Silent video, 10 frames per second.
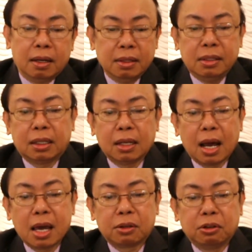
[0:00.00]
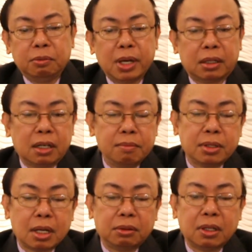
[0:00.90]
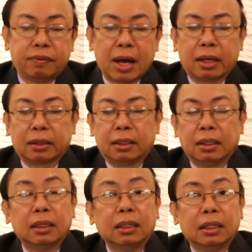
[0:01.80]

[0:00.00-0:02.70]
The decline could be attributed to the fact